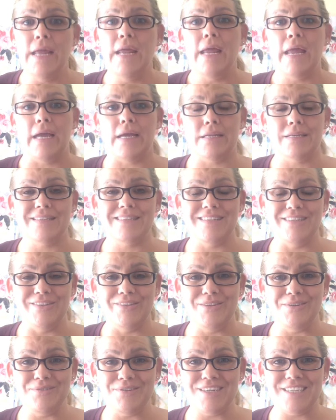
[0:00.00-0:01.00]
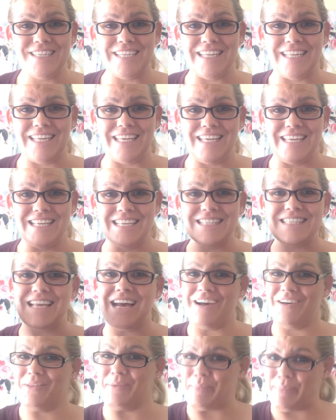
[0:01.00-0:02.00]
And a solution is
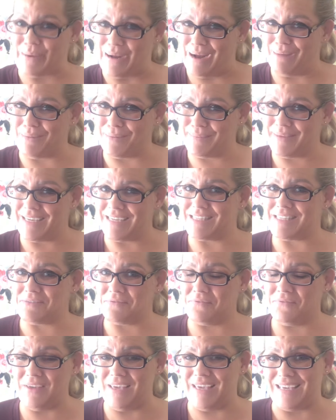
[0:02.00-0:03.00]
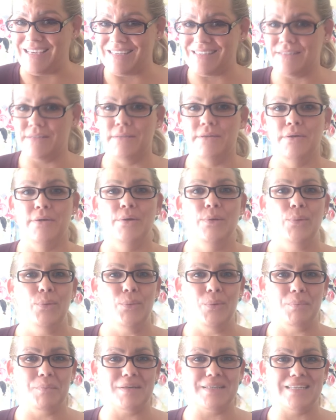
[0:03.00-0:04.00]
how the problem gets fixed.
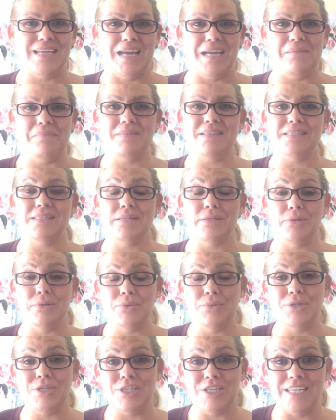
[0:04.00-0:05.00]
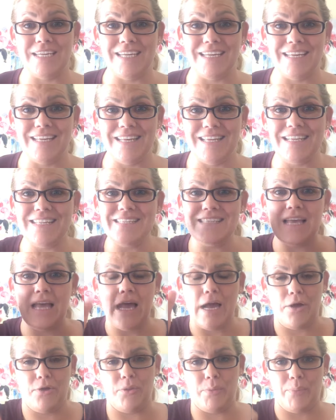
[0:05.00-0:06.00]
One more time, the solution is
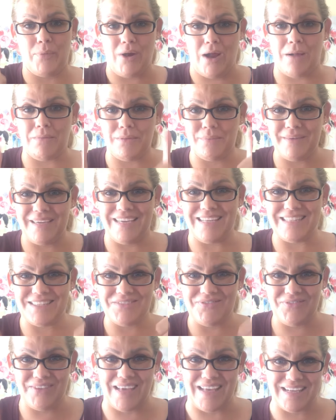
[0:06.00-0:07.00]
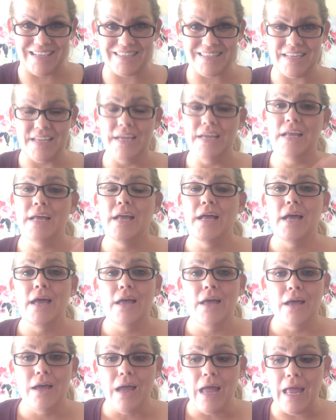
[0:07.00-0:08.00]
how the problem gets fixed.
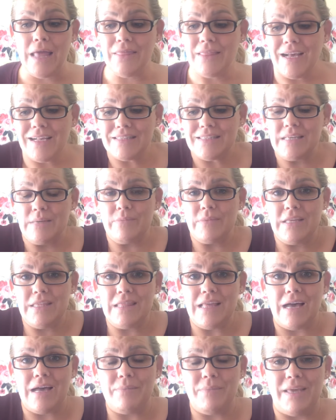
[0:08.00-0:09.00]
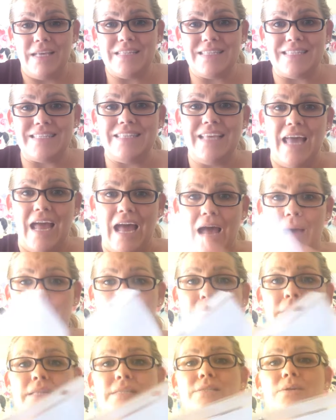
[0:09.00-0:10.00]
And that's something that makes us
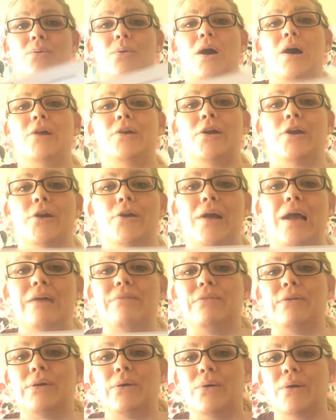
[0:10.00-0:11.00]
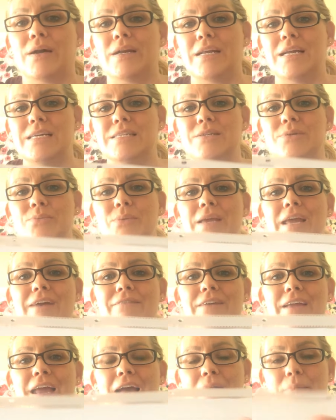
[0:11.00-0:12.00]
happy. So on our graphic organizer, we have
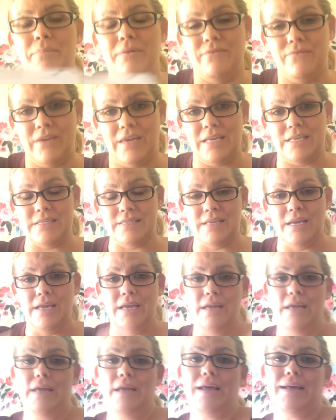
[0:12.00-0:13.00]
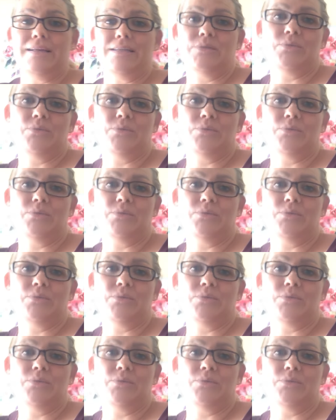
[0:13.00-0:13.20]
a happy face, as